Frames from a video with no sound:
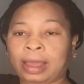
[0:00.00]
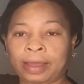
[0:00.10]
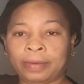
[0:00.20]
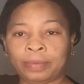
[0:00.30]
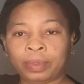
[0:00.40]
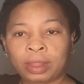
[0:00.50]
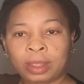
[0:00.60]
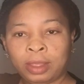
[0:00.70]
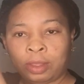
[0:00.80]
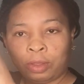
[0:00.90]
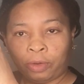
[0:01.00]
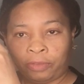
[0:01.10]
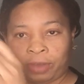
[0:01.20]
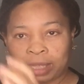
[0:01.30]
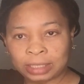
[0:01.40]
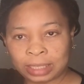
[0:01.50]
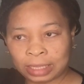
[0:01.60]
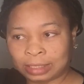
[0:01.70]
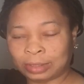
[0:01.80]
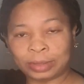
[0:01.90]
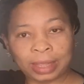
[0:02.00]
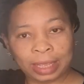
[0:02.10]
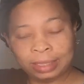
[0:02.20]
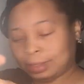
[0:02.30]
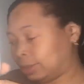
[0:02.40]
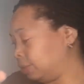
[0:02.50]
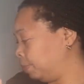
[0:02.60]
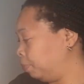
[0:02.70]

Yeah. You fix this to this,